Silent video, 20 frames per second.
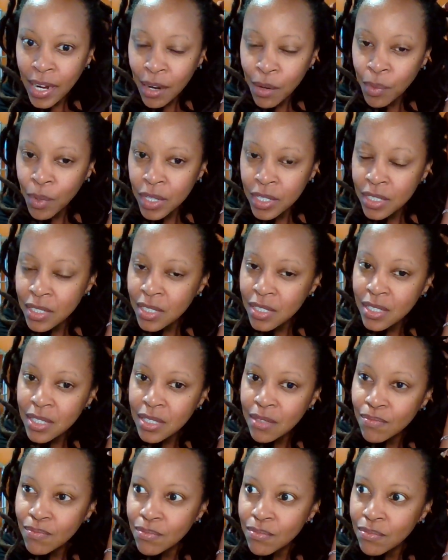I
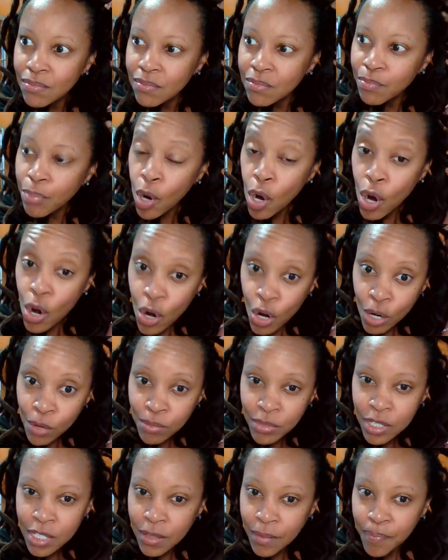was
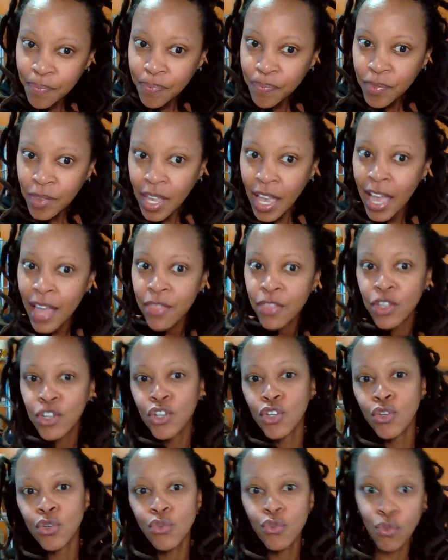permed and the
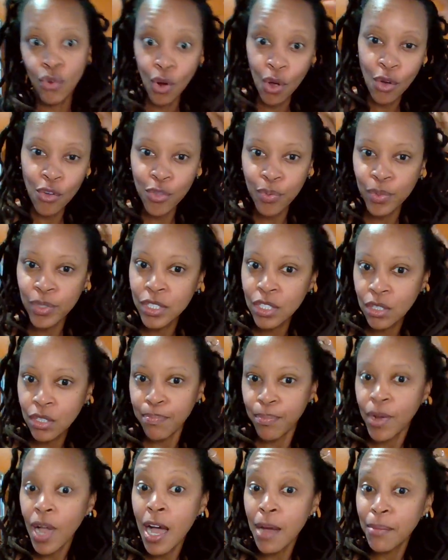new growth was
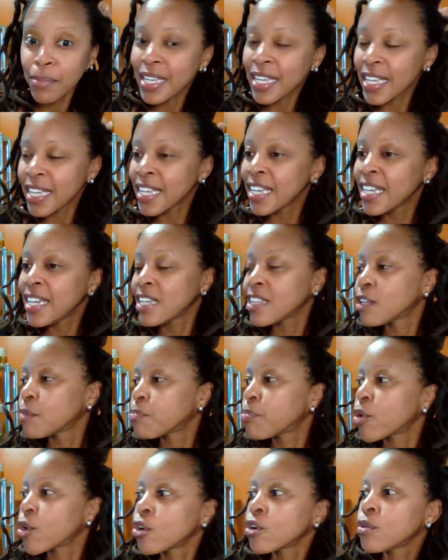coming in, and the
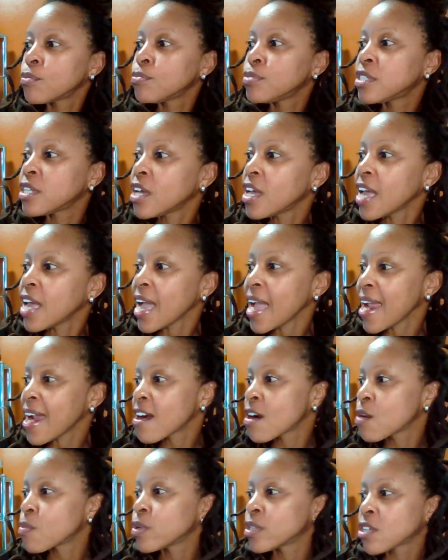permed
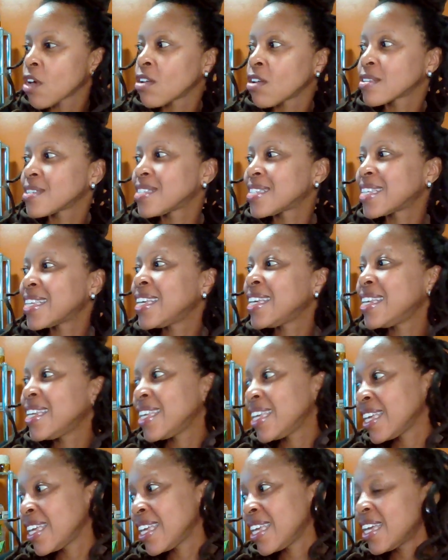hair was all
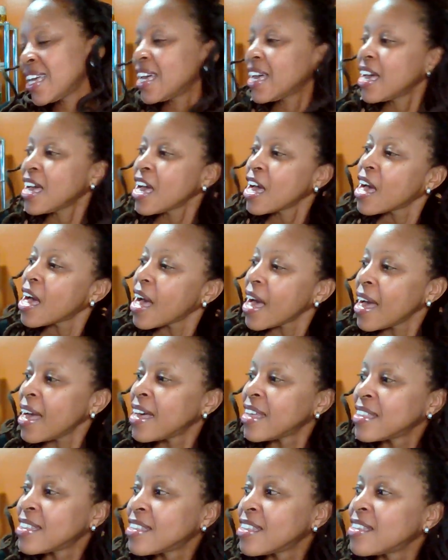skinny
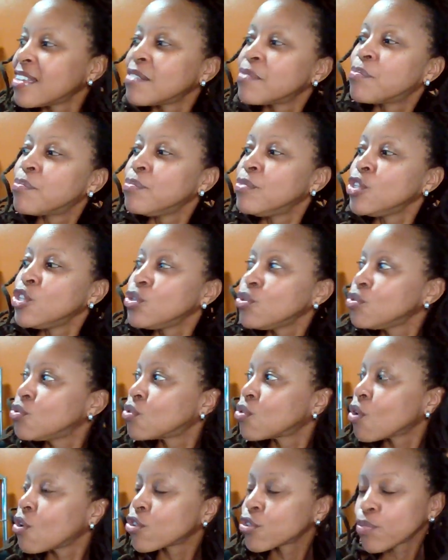and the new
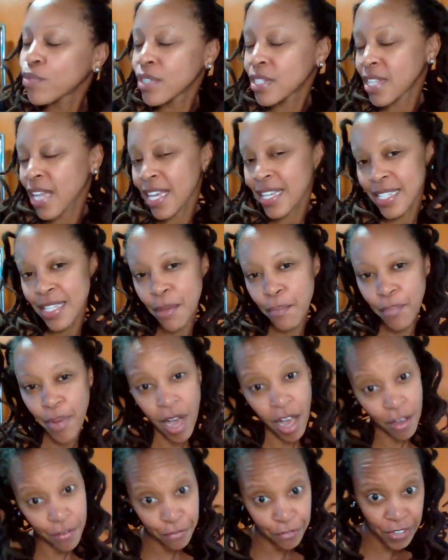growth was nice and
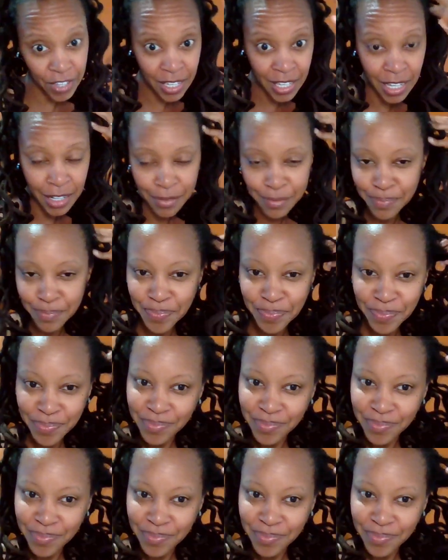puffy. And